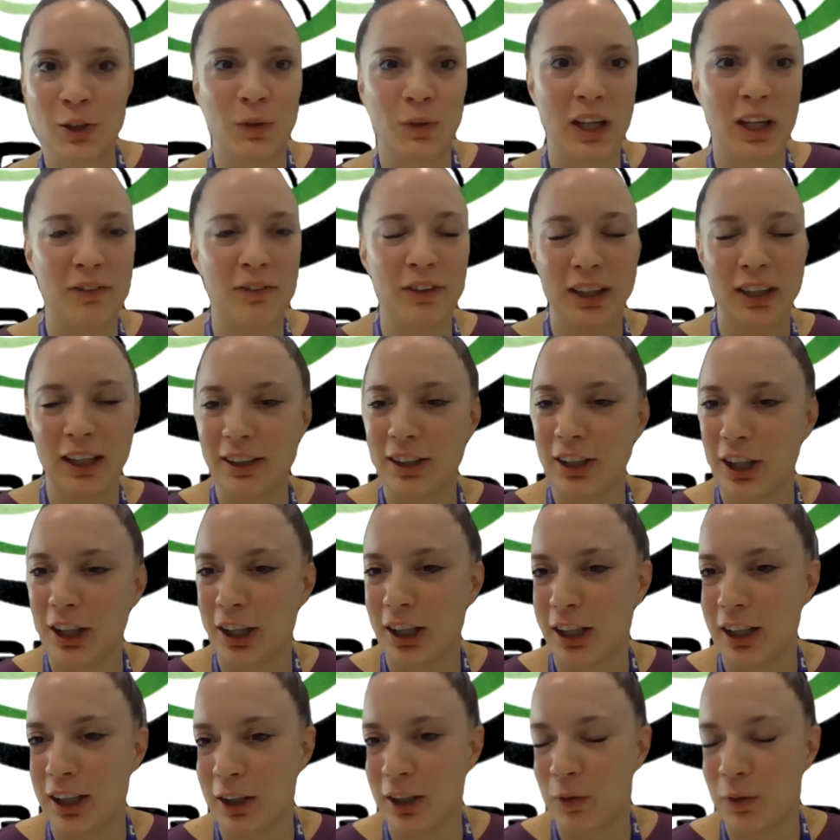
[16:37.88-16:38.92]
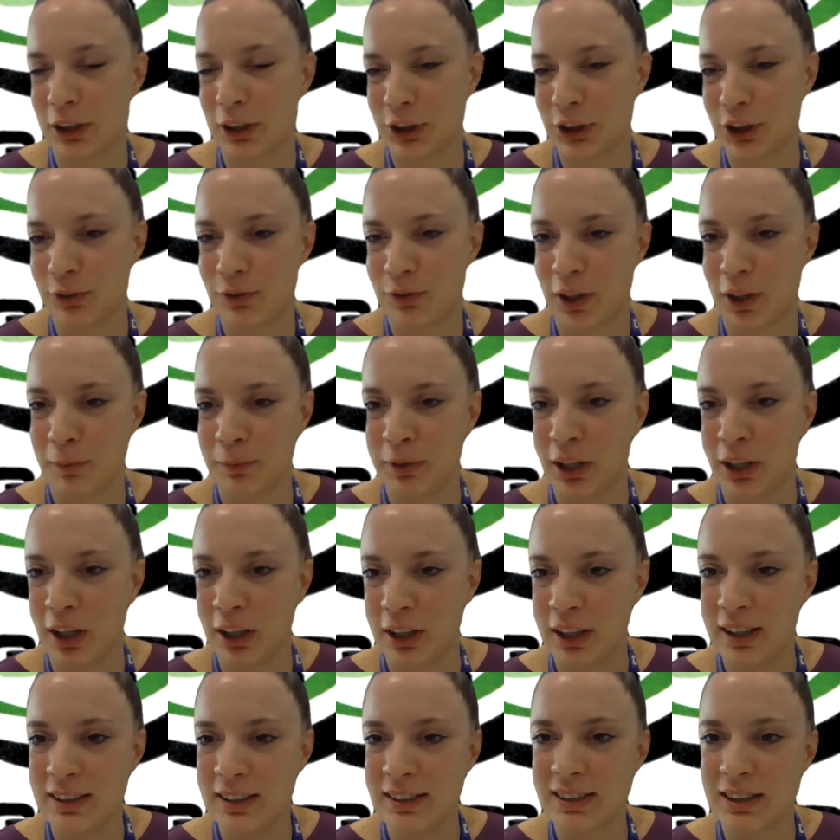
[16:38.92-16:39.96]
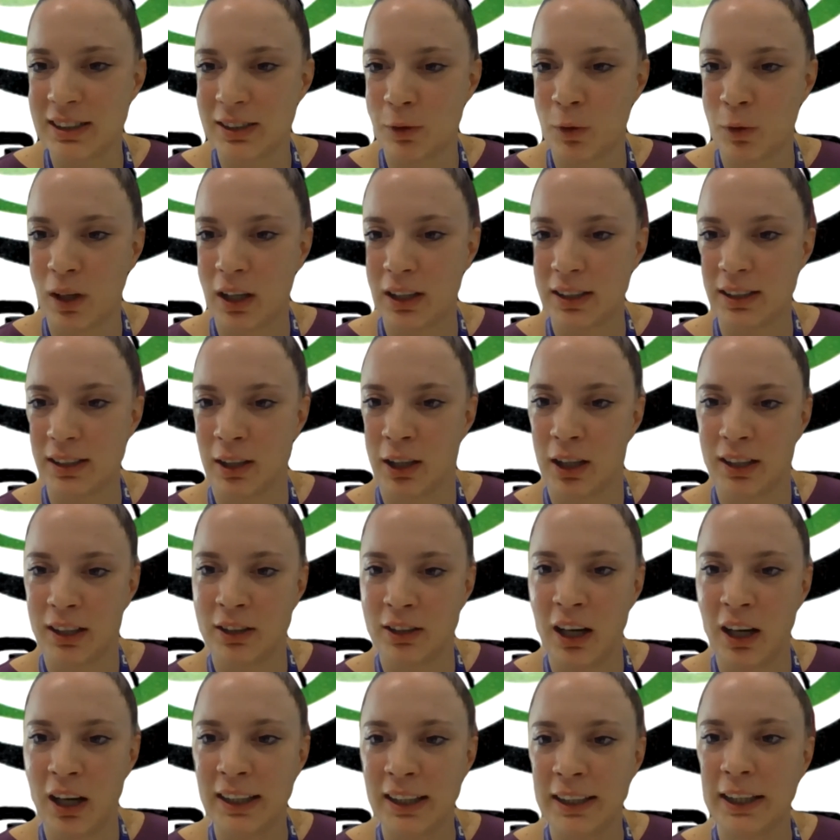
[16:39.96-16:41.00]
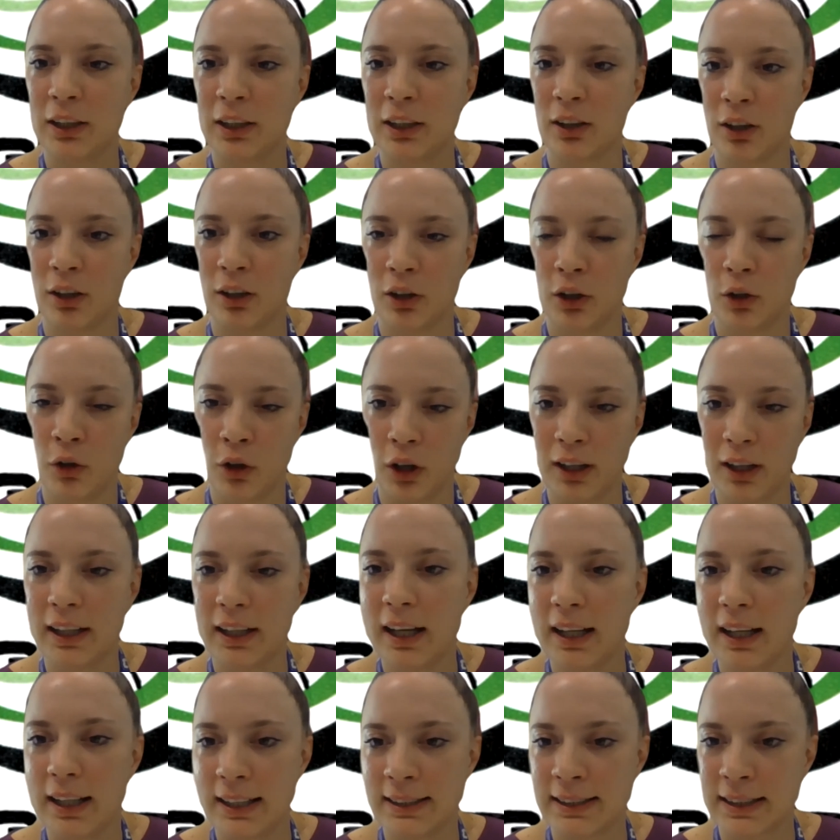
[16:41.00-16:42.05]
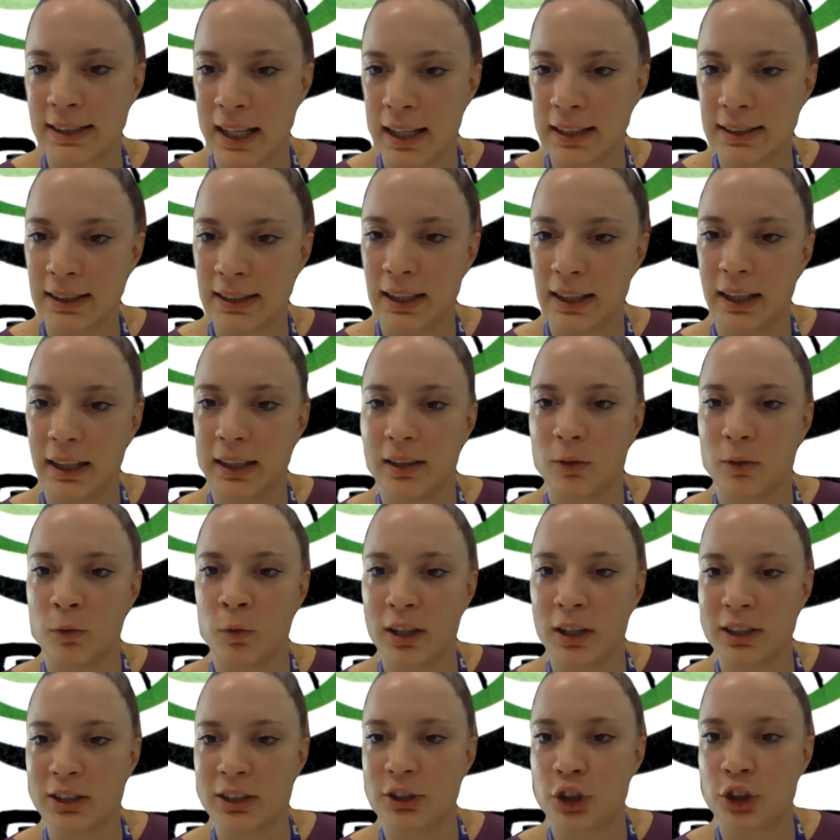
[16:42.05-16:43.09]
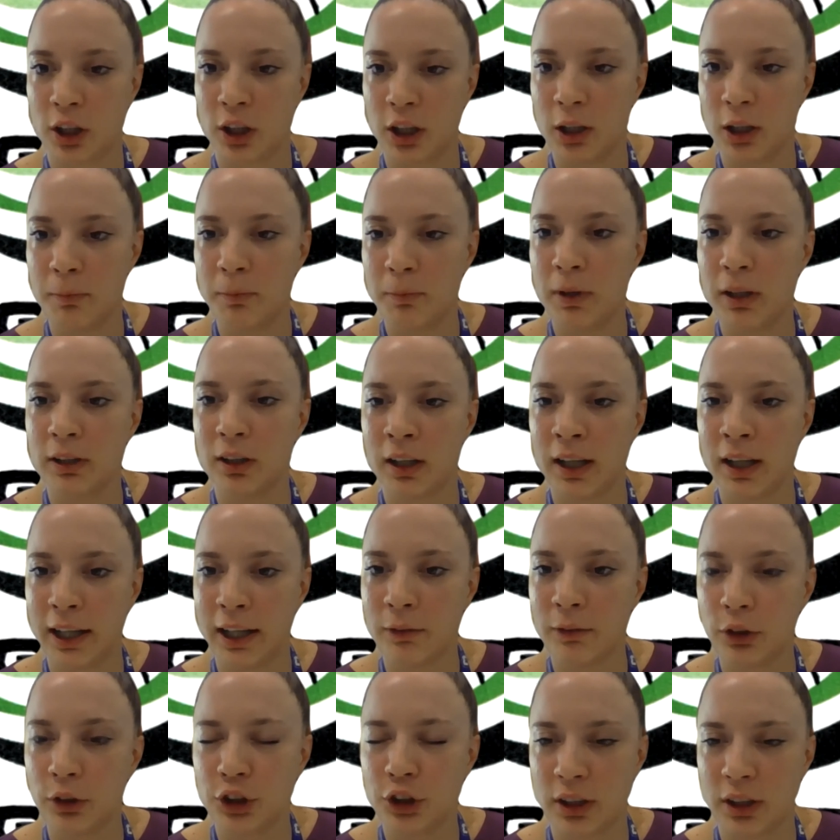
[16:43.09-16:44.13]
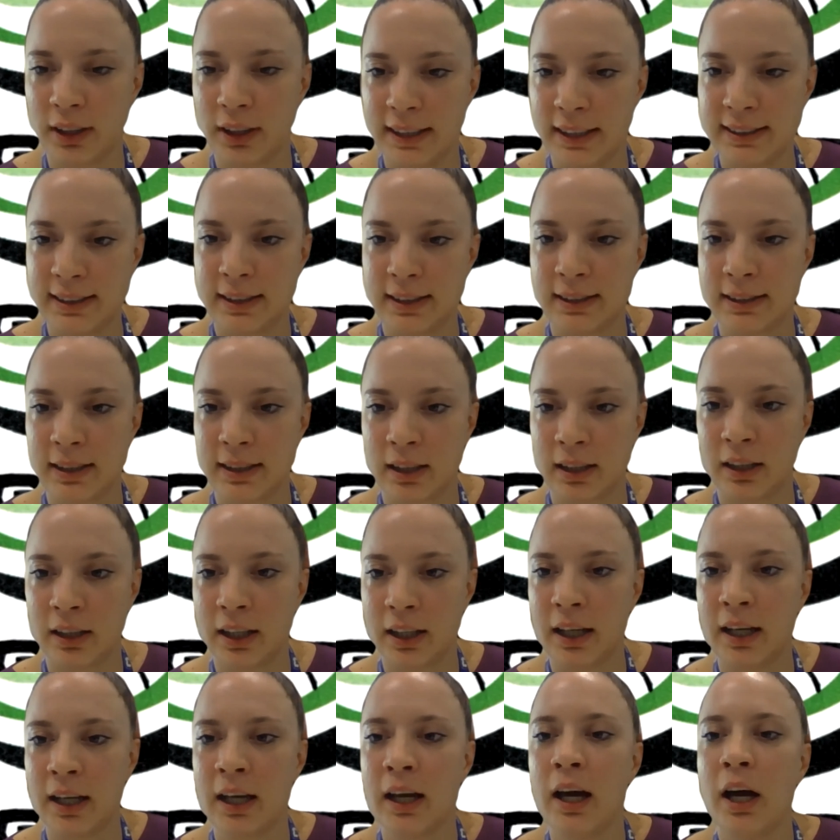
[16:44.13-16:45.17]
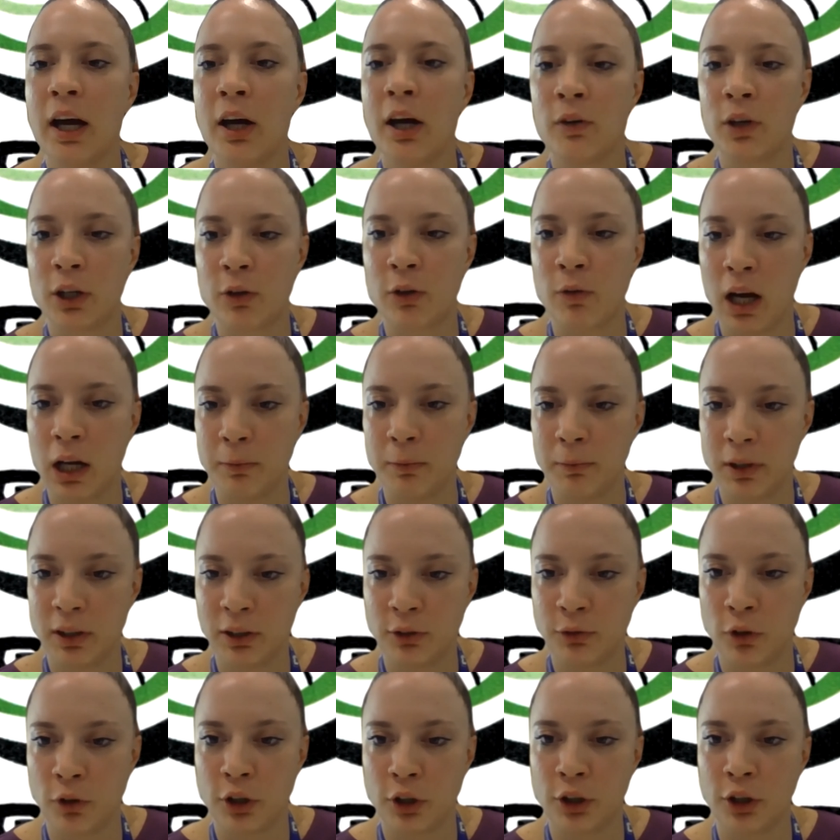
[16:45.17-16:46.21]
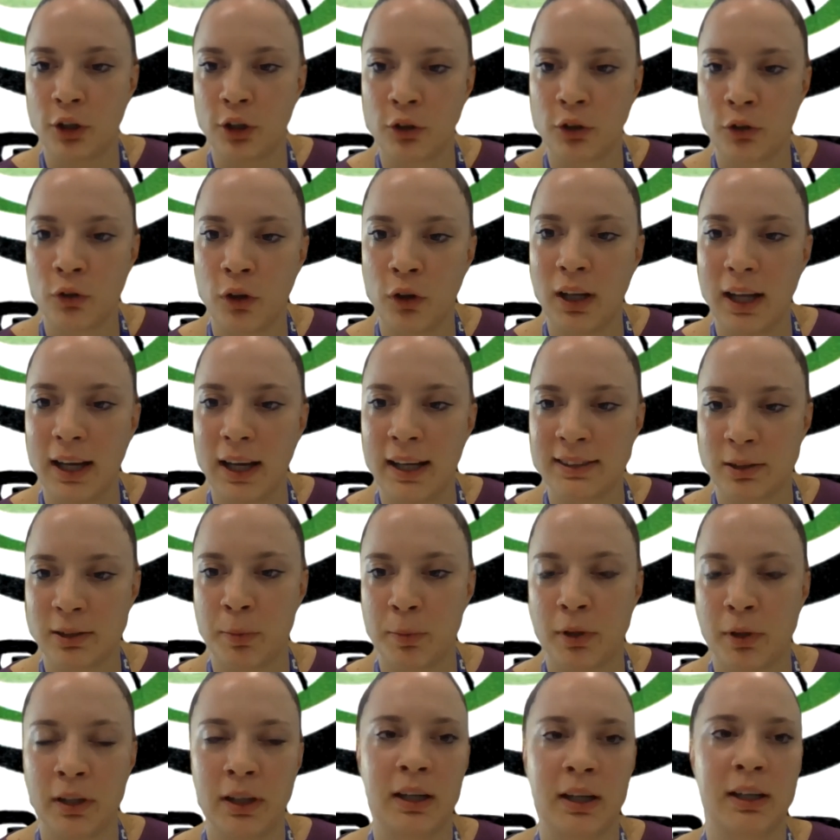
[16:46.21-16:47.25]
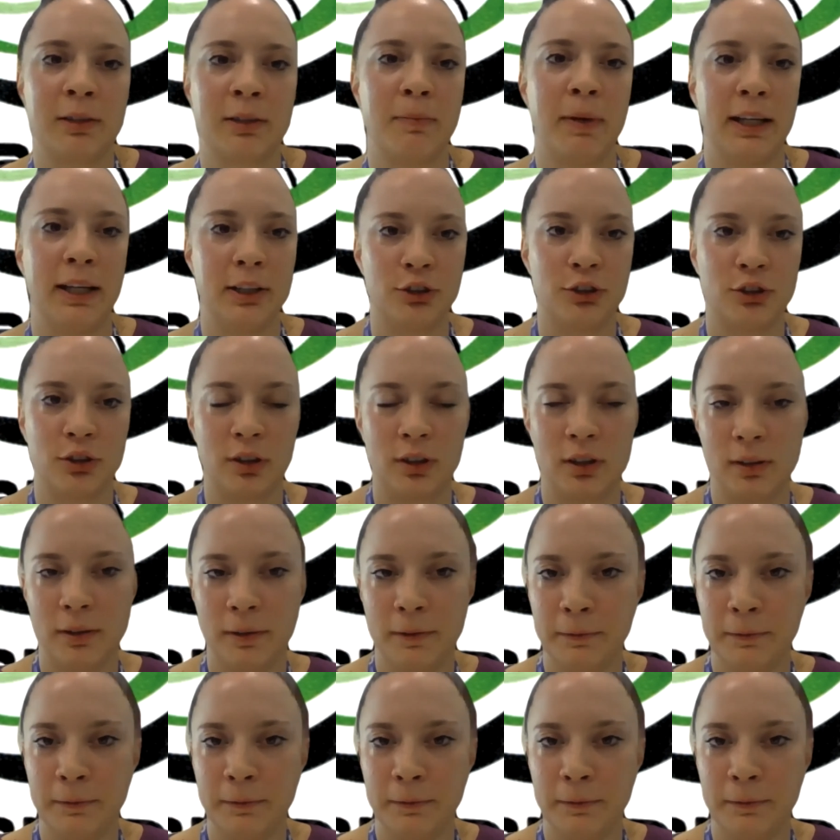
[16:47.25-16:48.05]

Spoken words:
we have another question from the audience. Danik Kode is asking, was German language a necessary requirement for your role as a product manager?